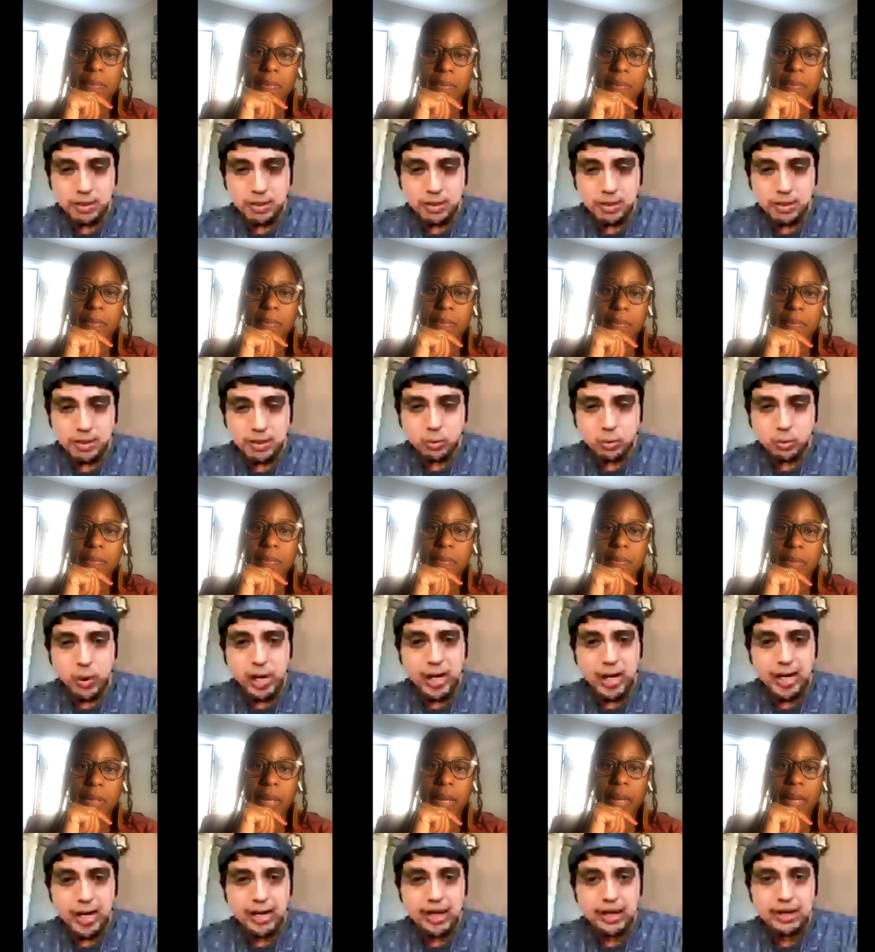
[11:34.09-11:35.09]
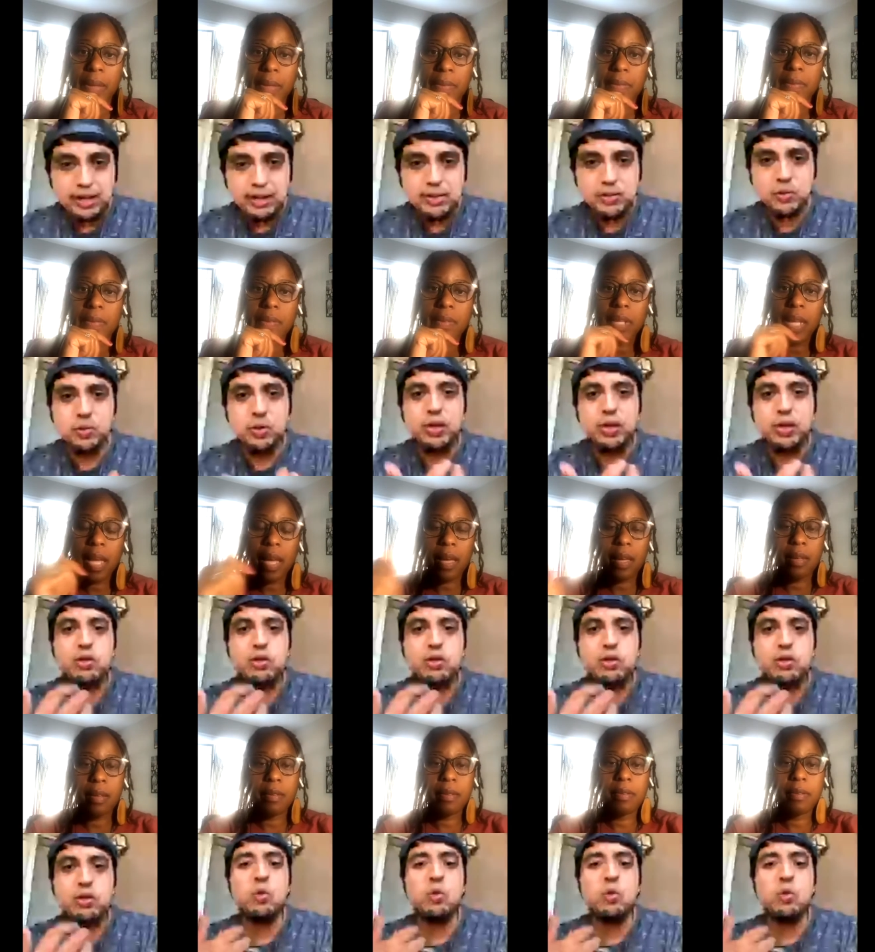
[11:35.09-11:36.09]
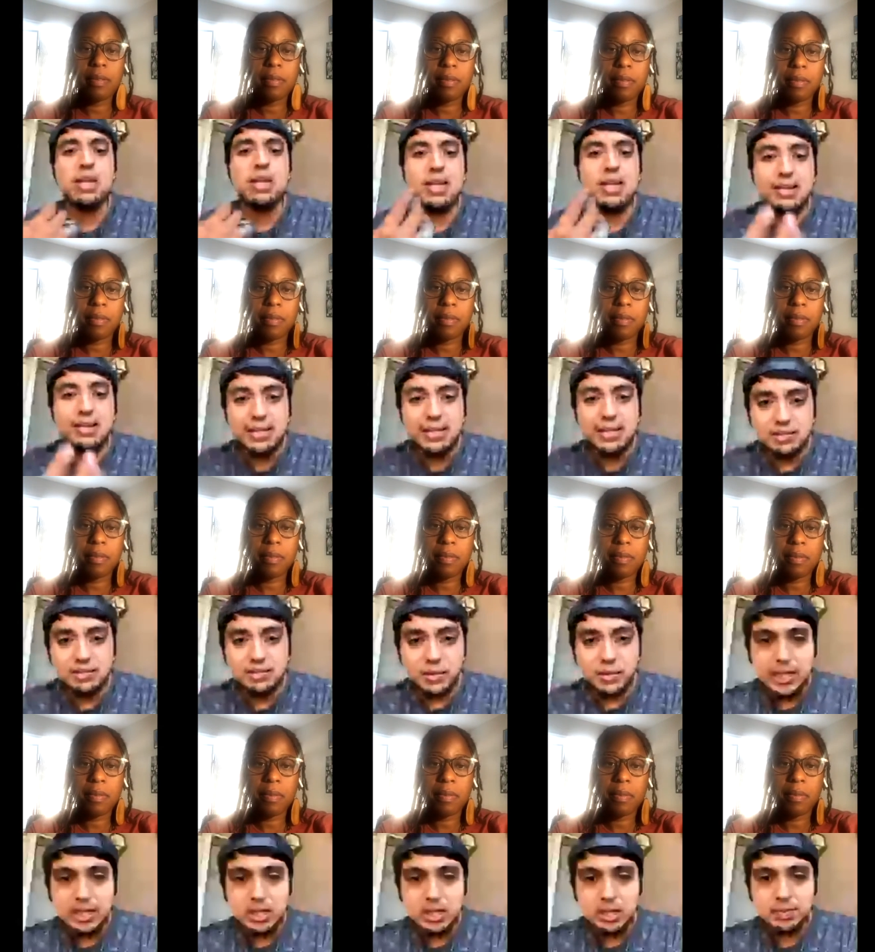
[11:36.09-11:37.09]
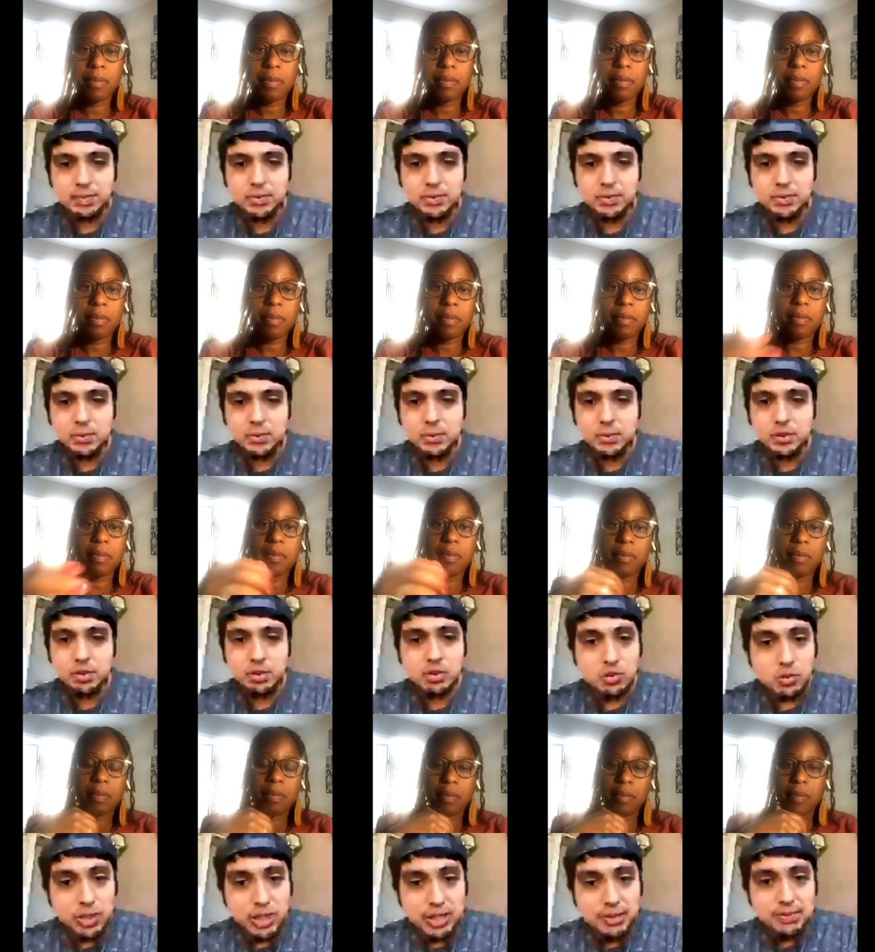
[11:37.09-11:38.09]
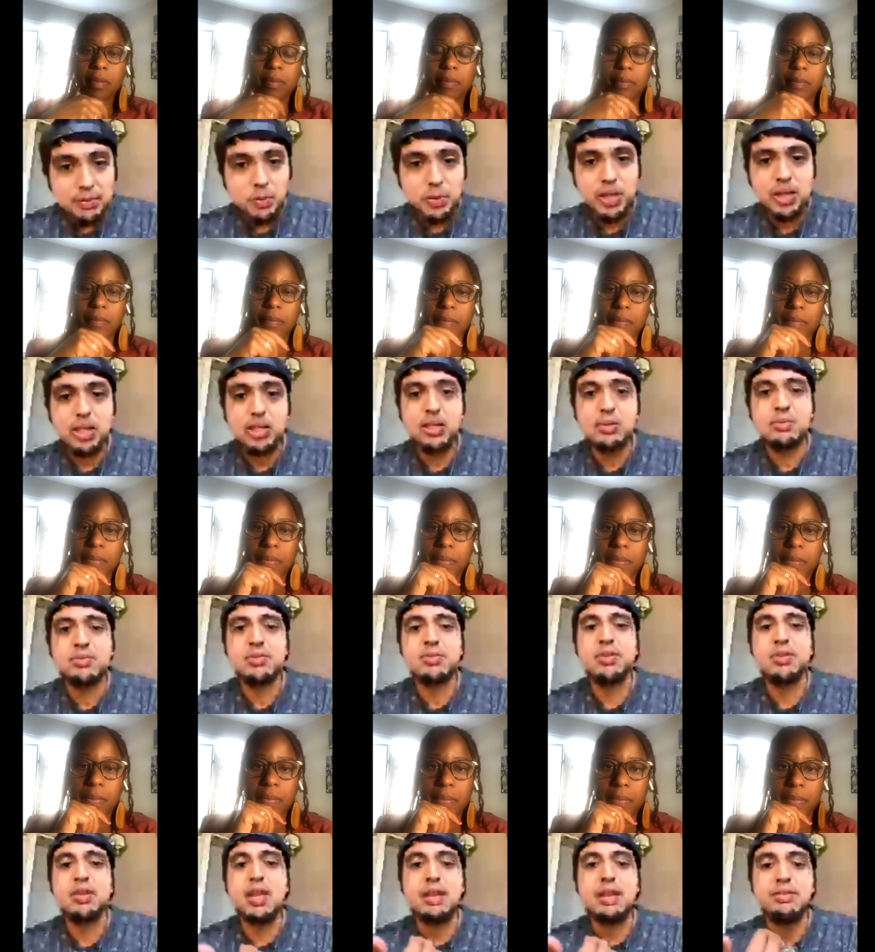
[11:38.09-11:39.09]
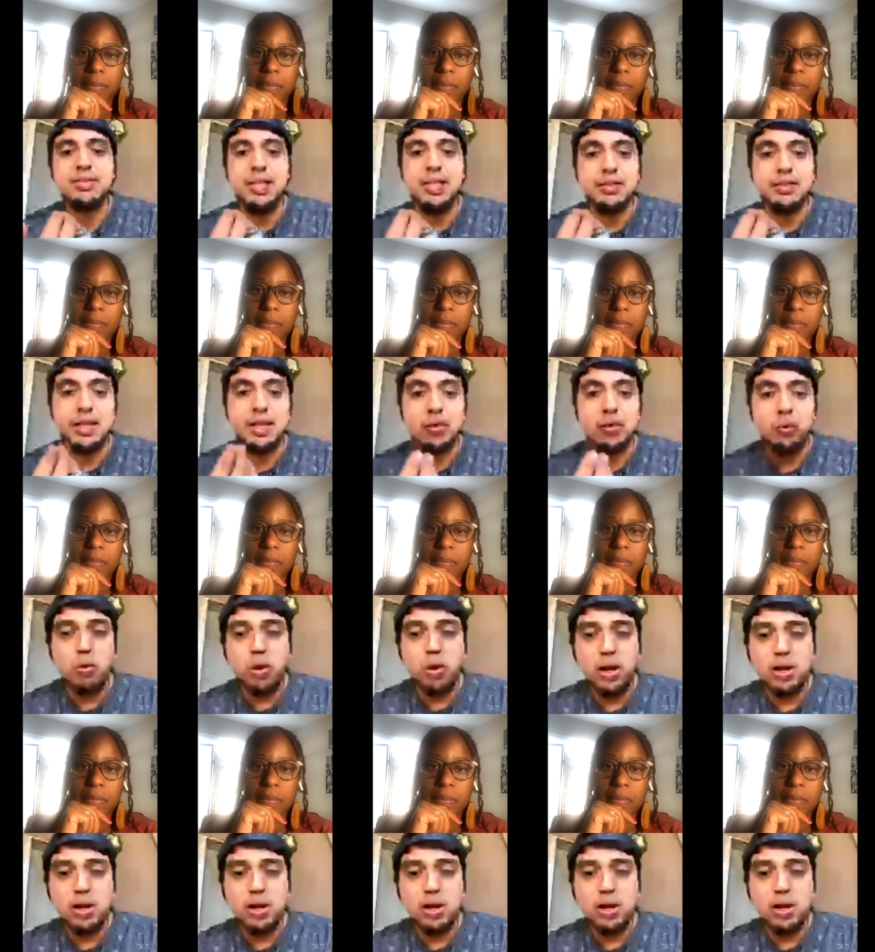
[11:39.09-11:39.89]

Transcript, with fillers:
Speaker 1: Why will you yeah. be relentless when it comes to your dream? When it comes to the lifestyle that you want?